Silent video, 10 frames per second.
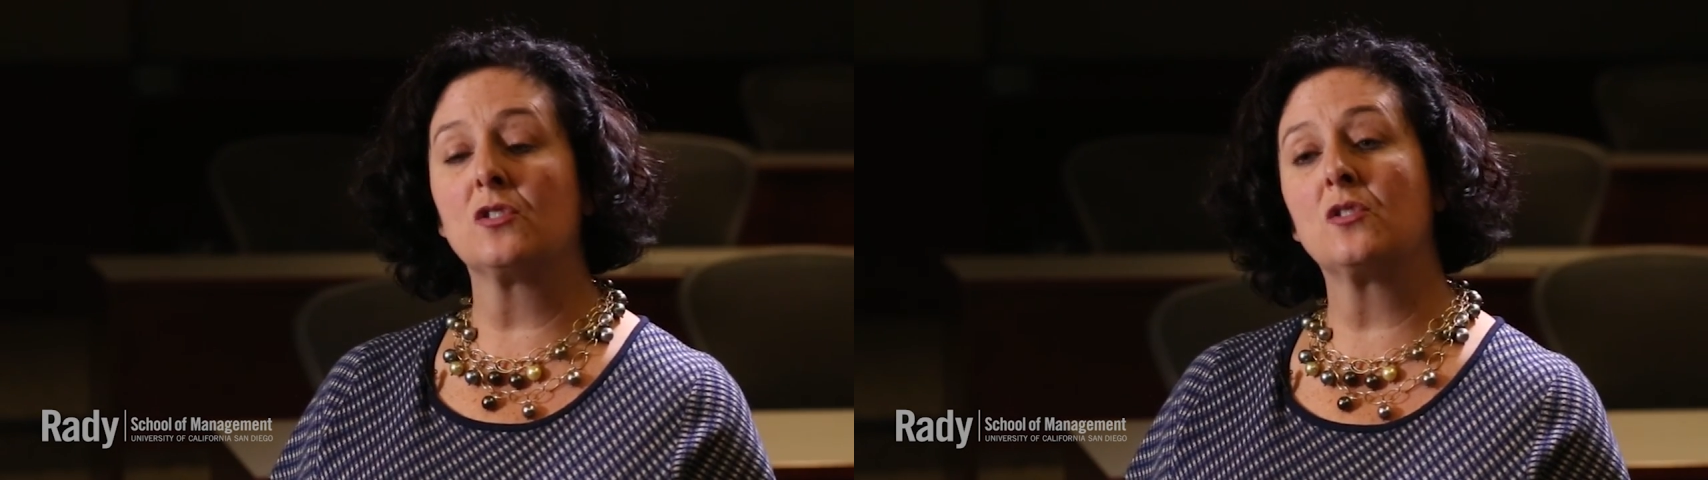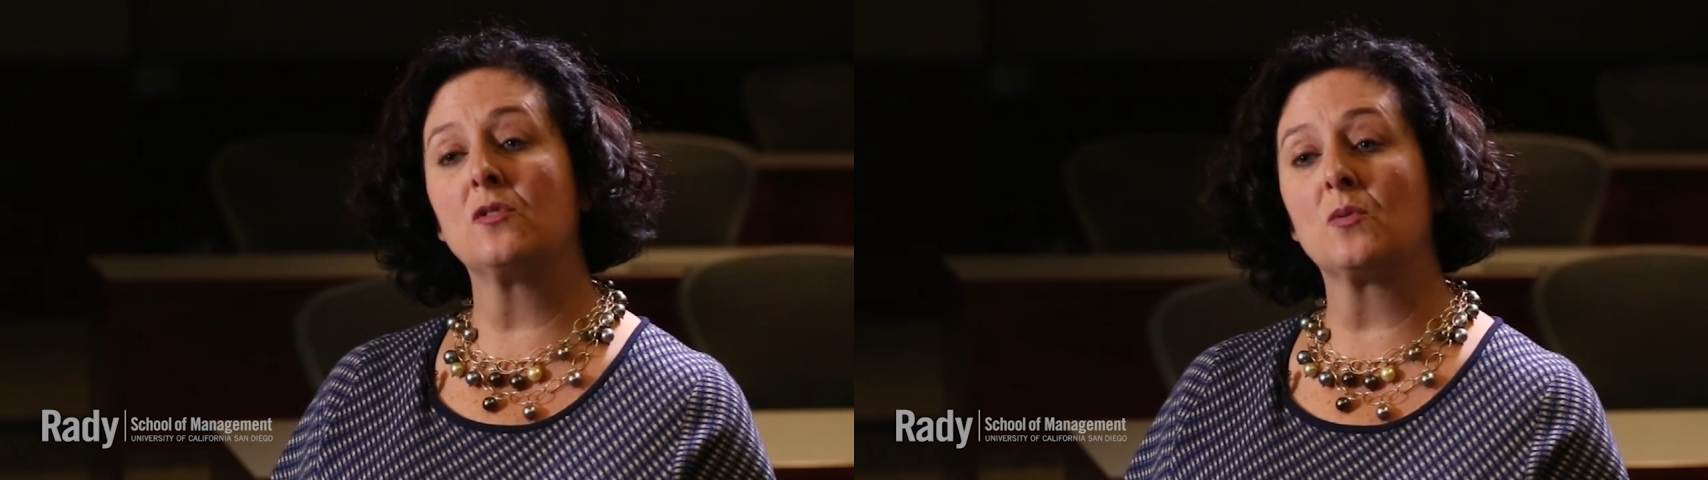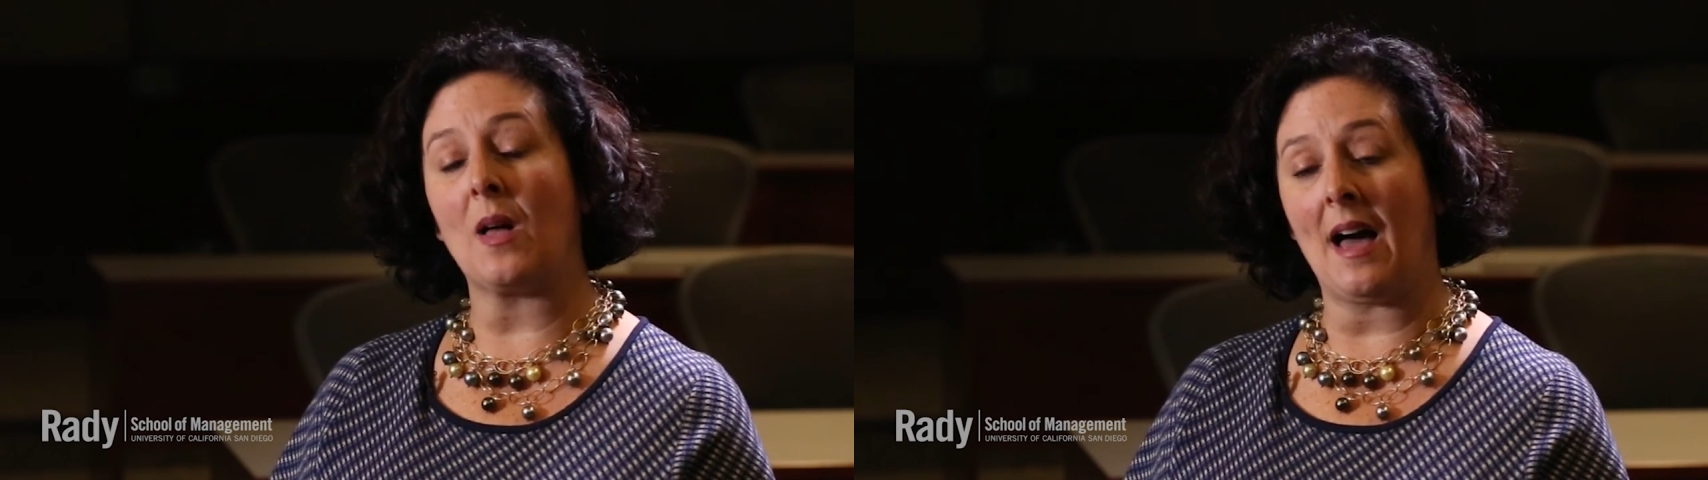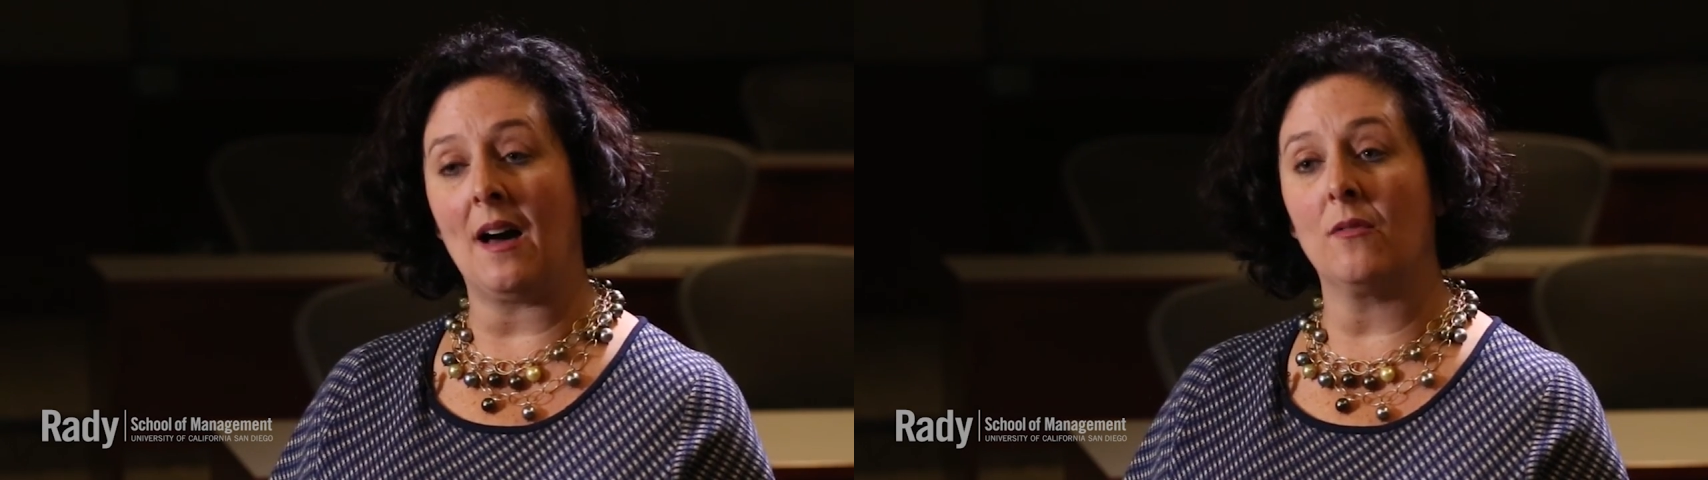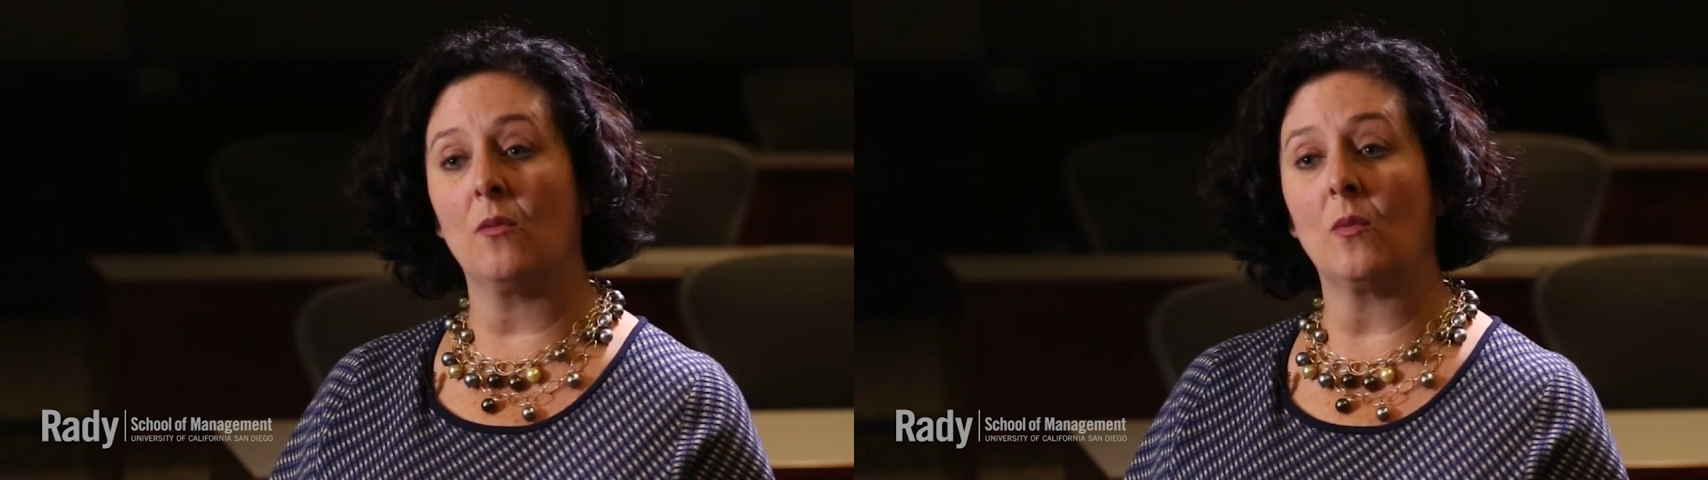students will
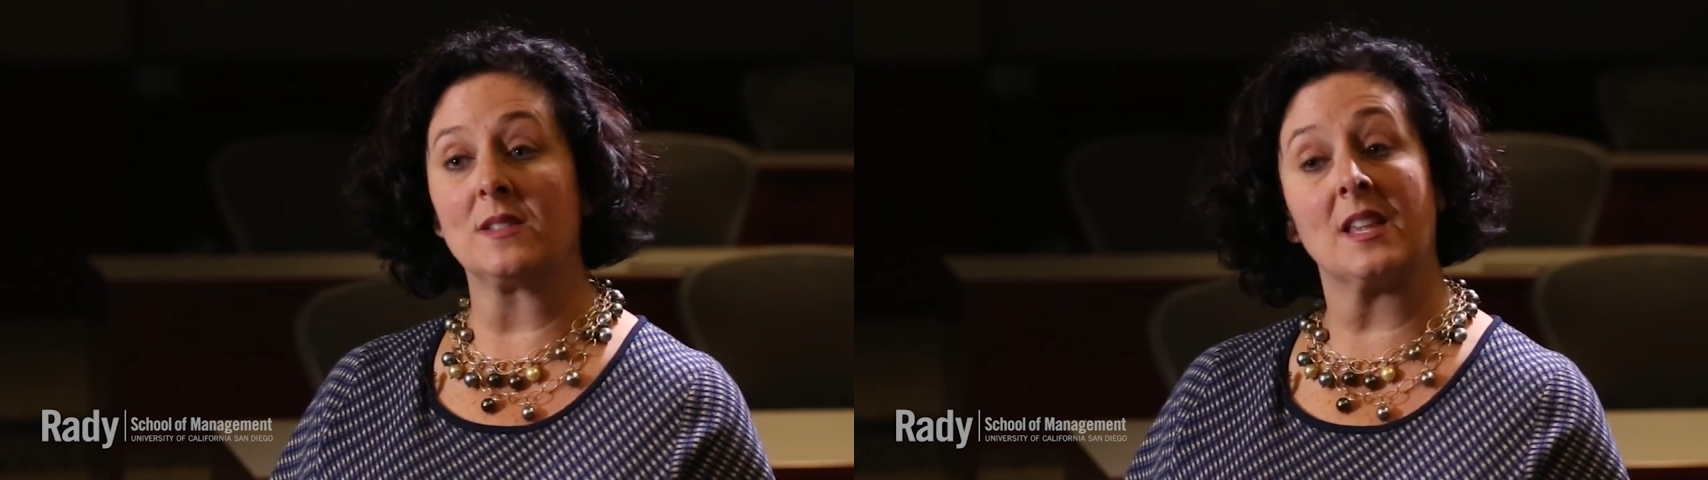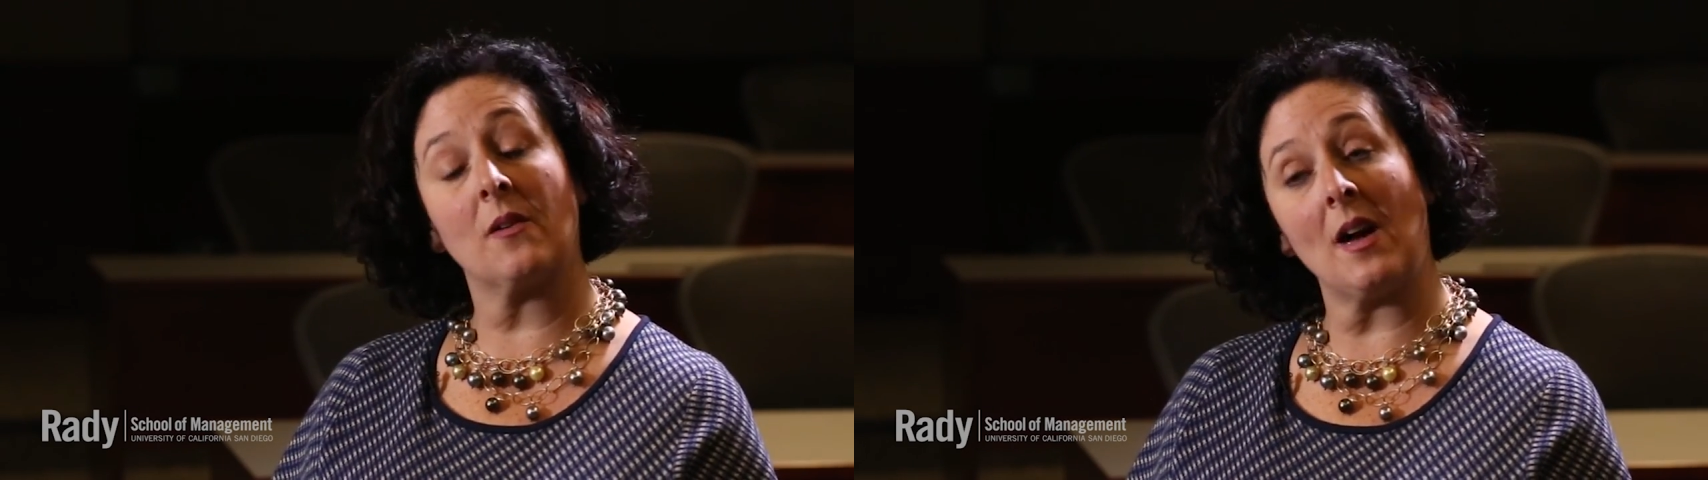have once they